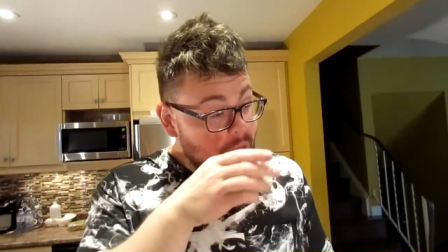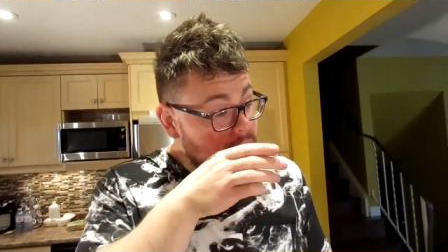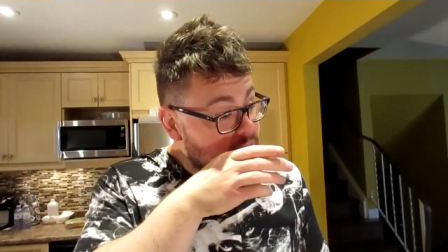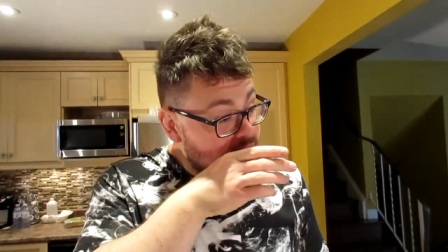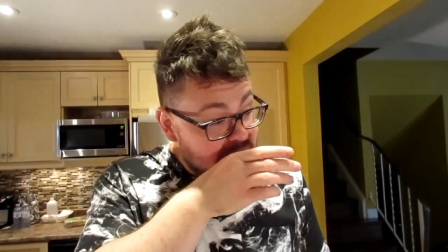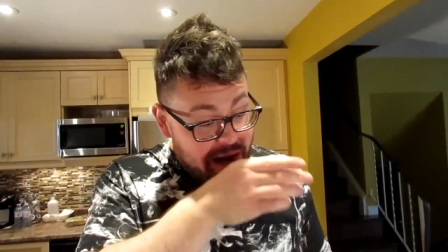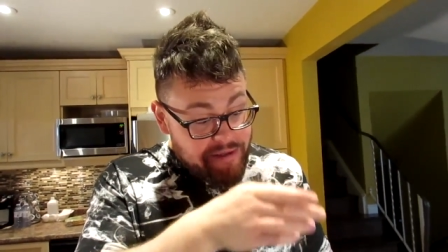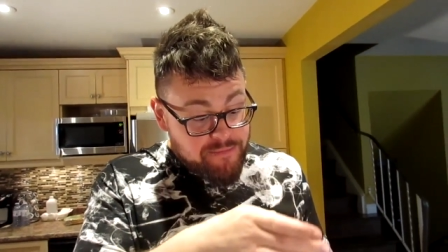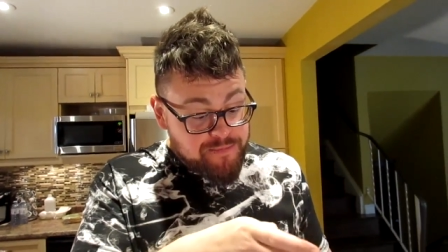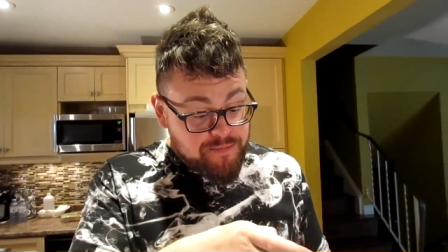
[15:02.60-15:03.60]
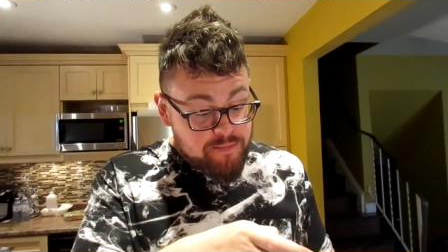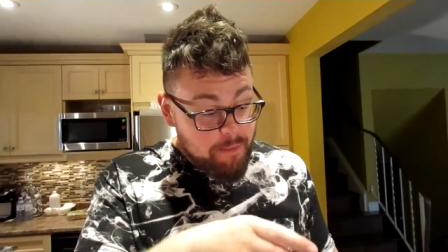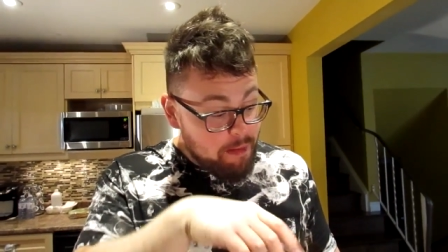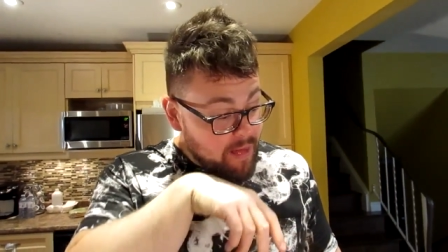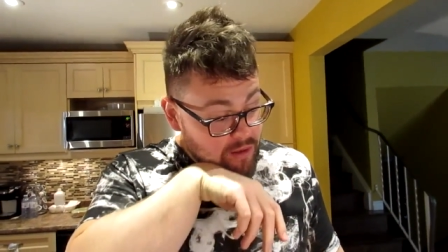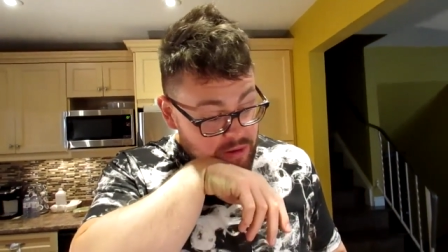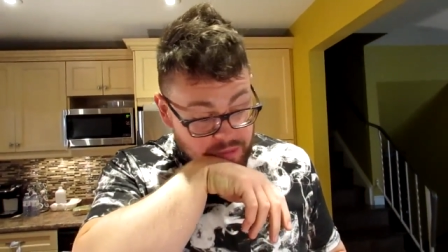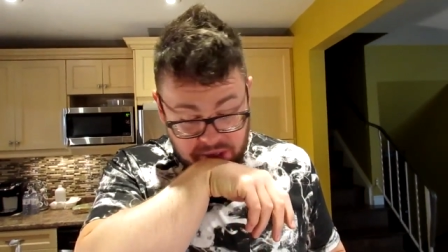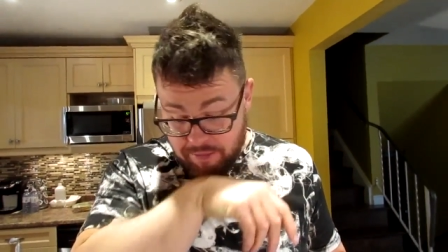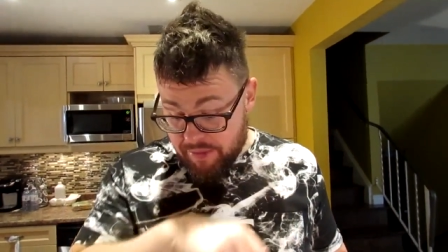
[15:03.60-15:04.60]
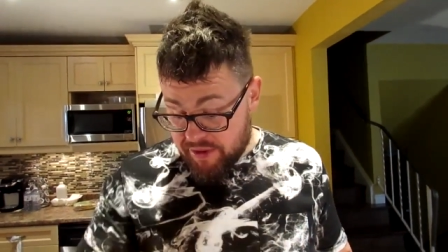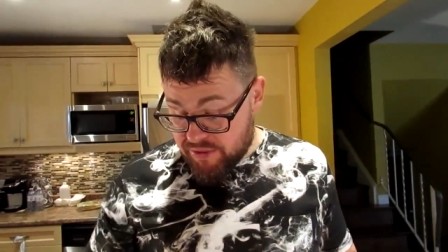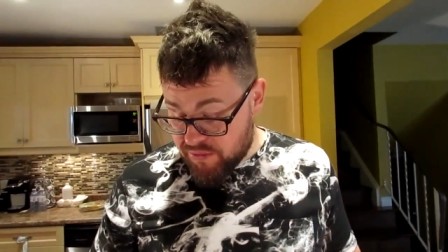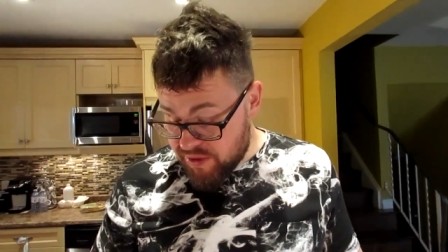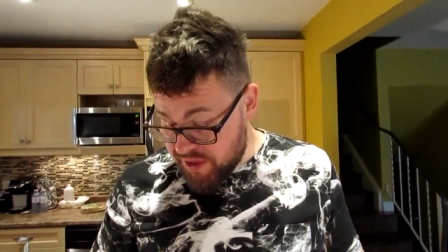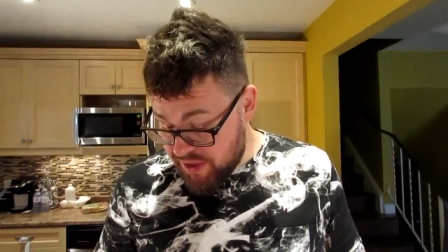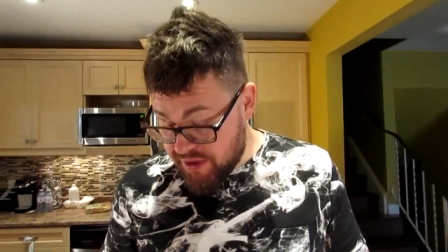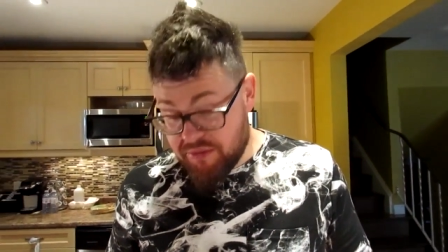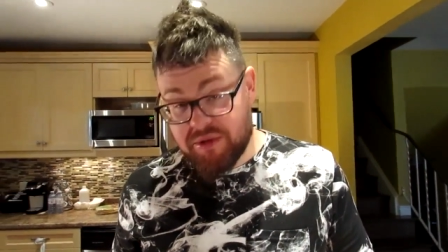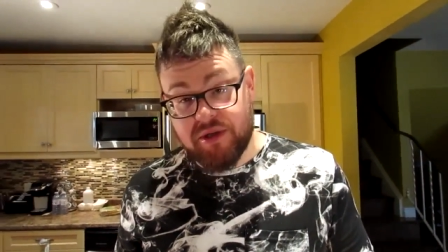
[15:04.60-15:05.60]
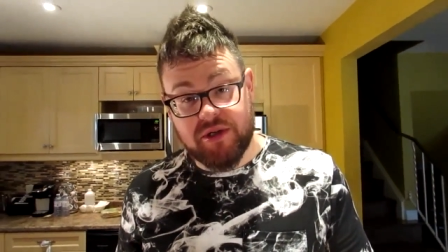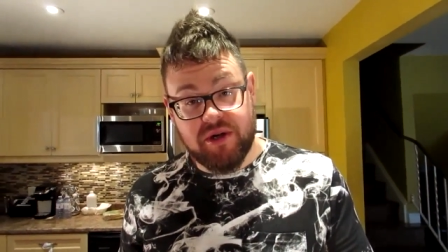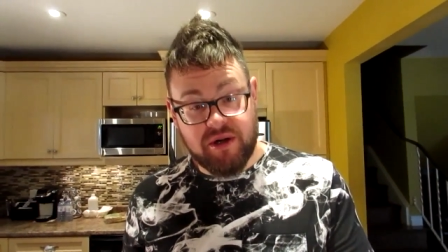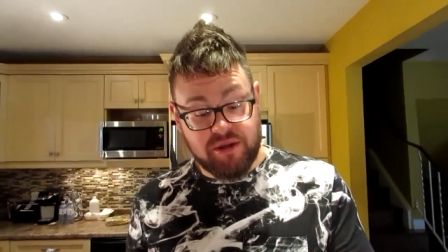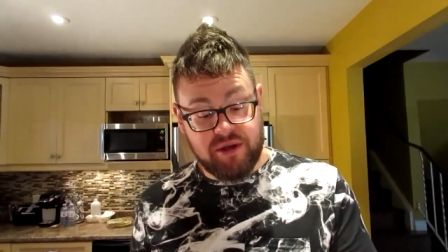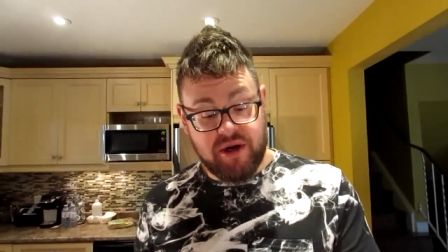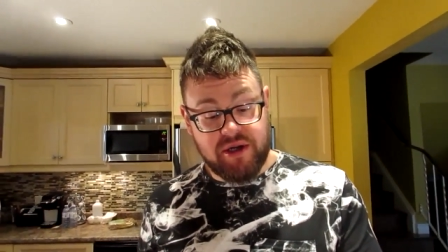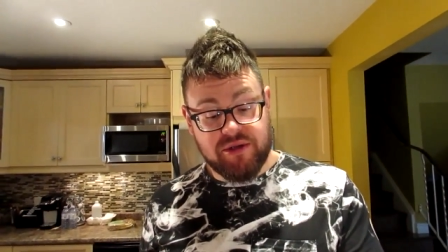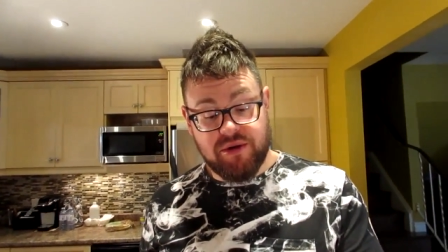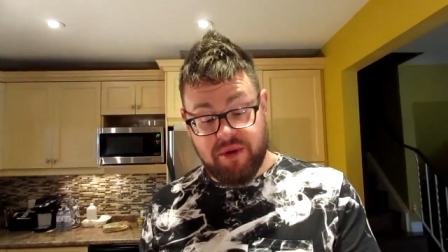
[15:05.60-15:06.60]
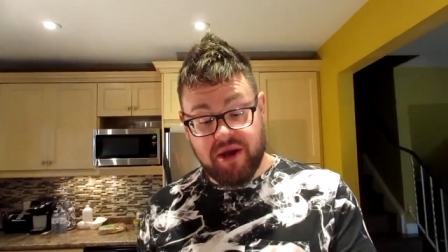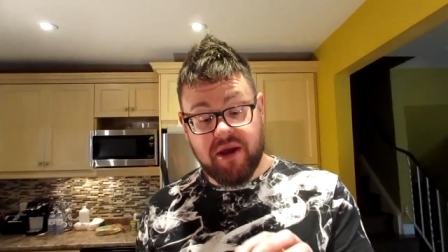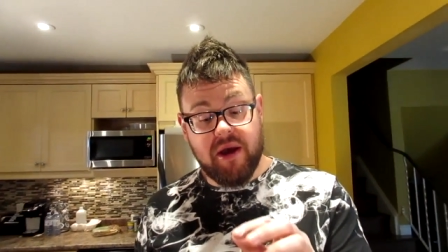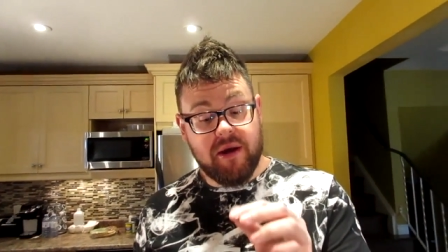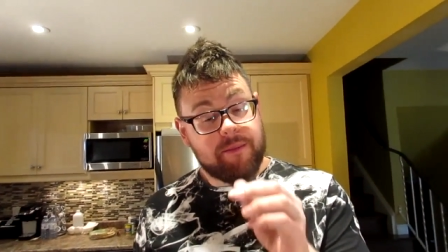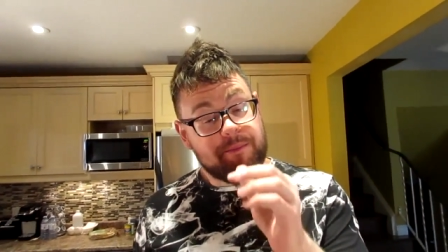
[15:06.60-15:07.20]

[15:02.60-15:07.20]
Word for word: Yeah. The peanut butter is really good with the chocolate ice cream and cake.